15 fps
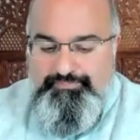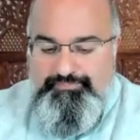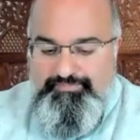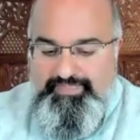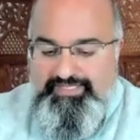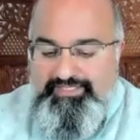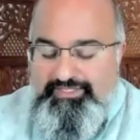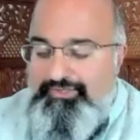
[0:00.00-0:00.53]

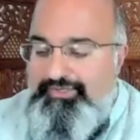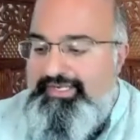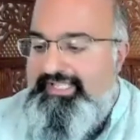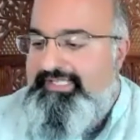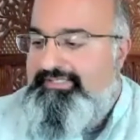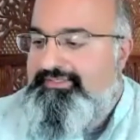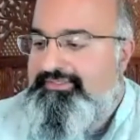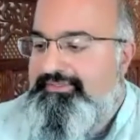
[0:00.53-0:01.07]

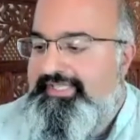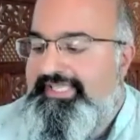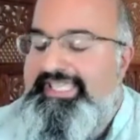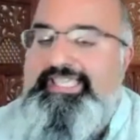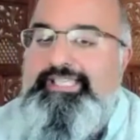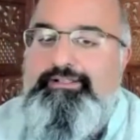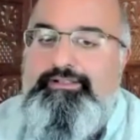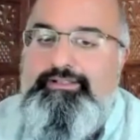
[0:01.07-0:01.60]
Learning to
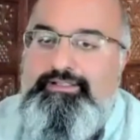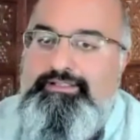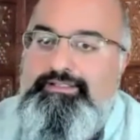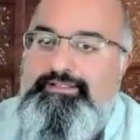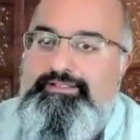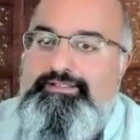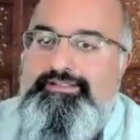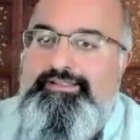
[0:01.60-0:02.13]
heal
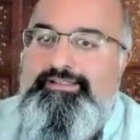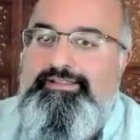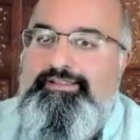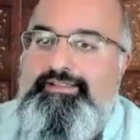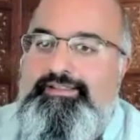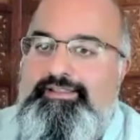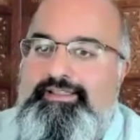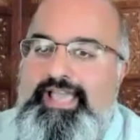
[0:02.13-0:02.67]

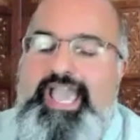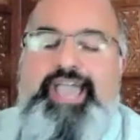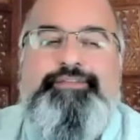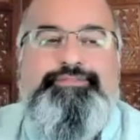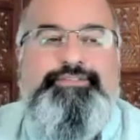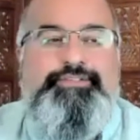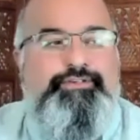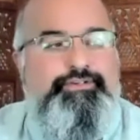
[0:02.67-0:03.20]

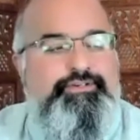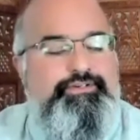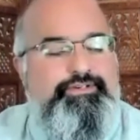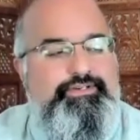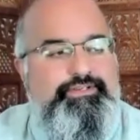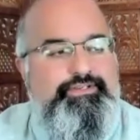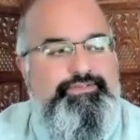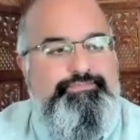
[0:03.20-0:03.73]
after
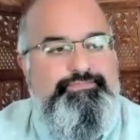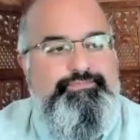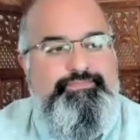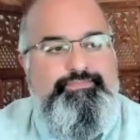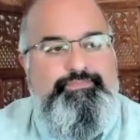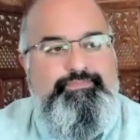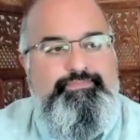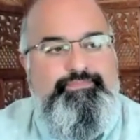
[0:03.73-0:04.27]

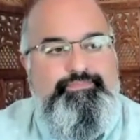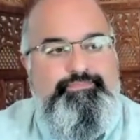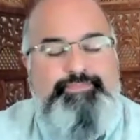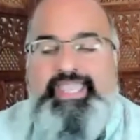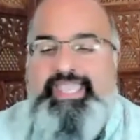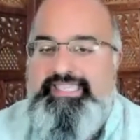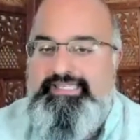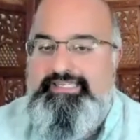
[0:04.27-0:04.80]

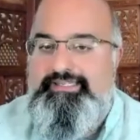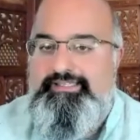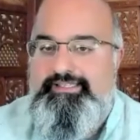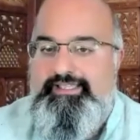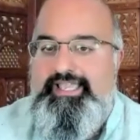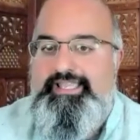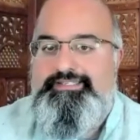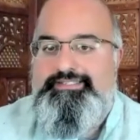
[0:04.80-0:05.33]
pain
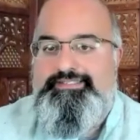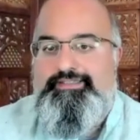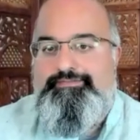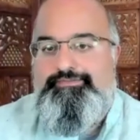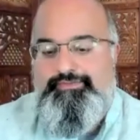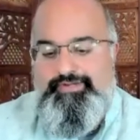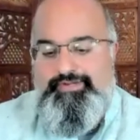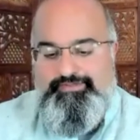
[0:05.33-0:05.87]
and
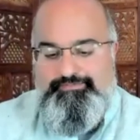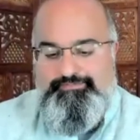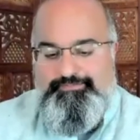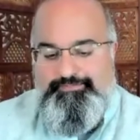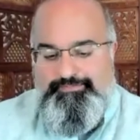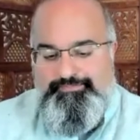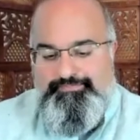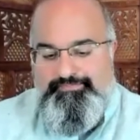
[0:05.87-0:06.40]
suffering.
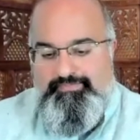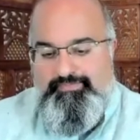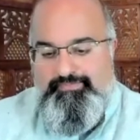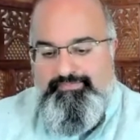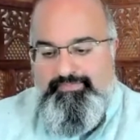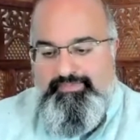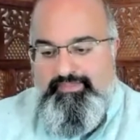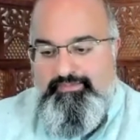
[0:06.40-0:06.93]

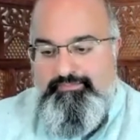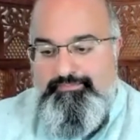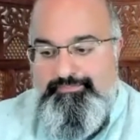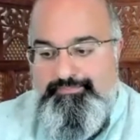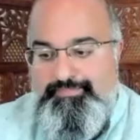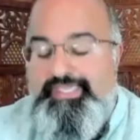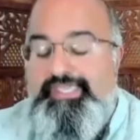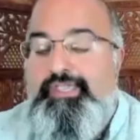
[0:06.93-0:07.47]

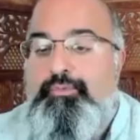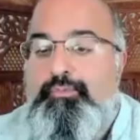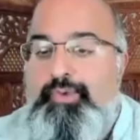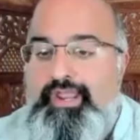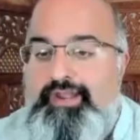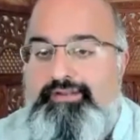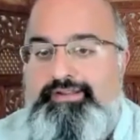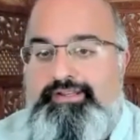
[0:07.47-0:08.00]
Being
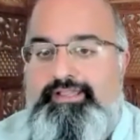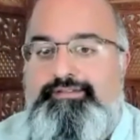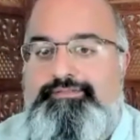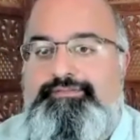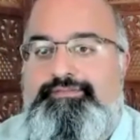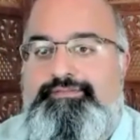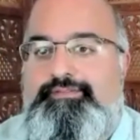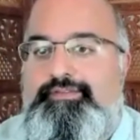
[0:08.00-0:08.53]
aware enough
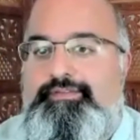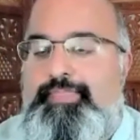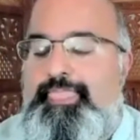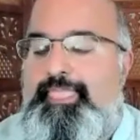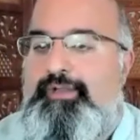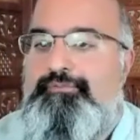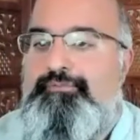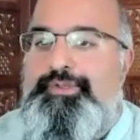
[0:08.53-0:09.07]

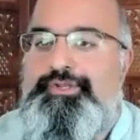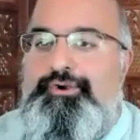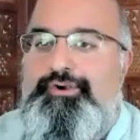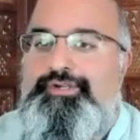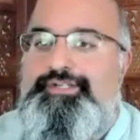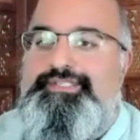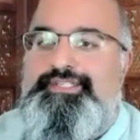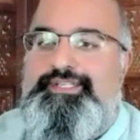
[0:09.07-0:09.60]
of what
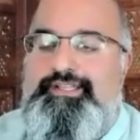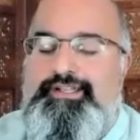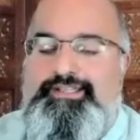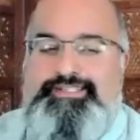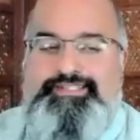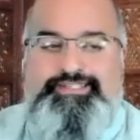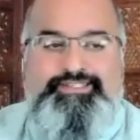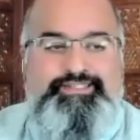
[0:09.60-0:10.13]
hurts in
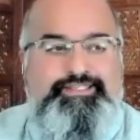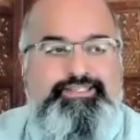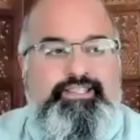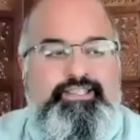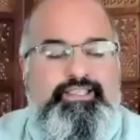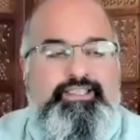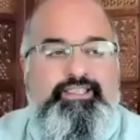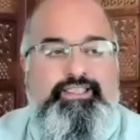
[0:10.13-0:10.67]
us
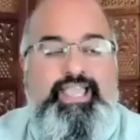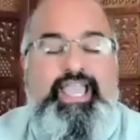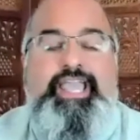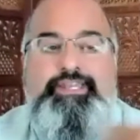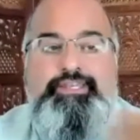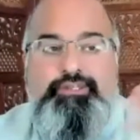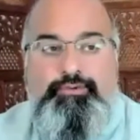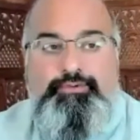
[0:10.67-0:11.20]

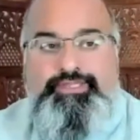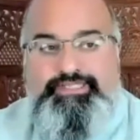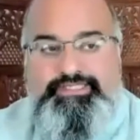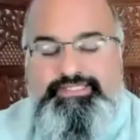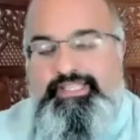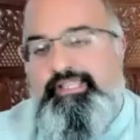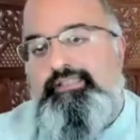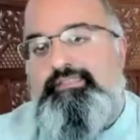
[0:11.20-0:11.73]
and
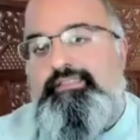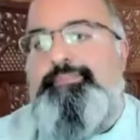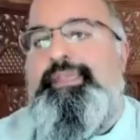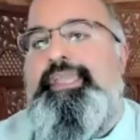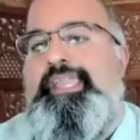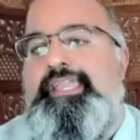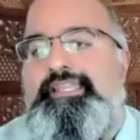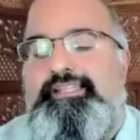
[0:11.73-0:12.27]
noticing the
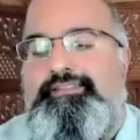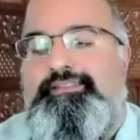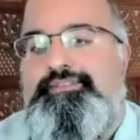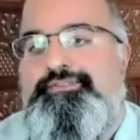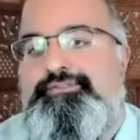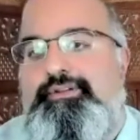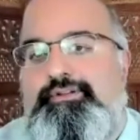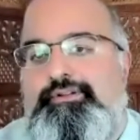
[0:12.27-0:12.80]
pain and the
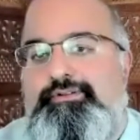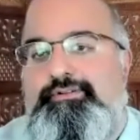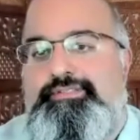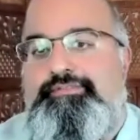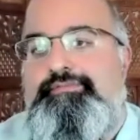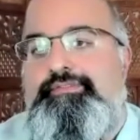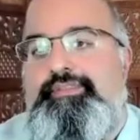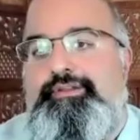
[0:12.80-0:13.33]
struggles
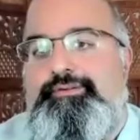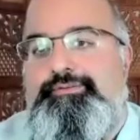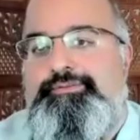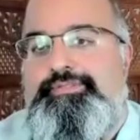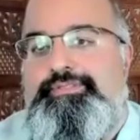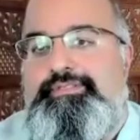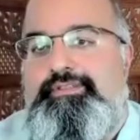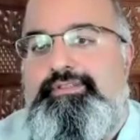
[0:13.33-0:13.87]
of
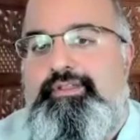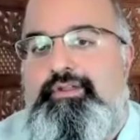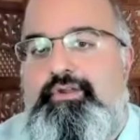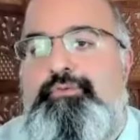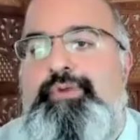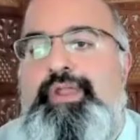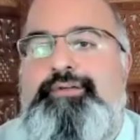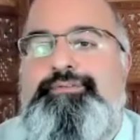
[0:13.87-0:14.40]
those
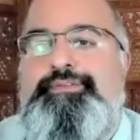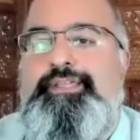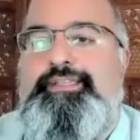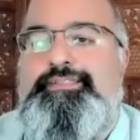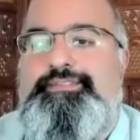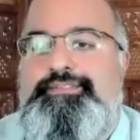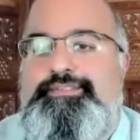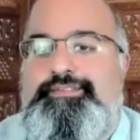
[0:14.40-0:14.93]
around
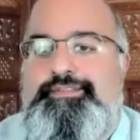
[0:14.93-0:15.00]
us.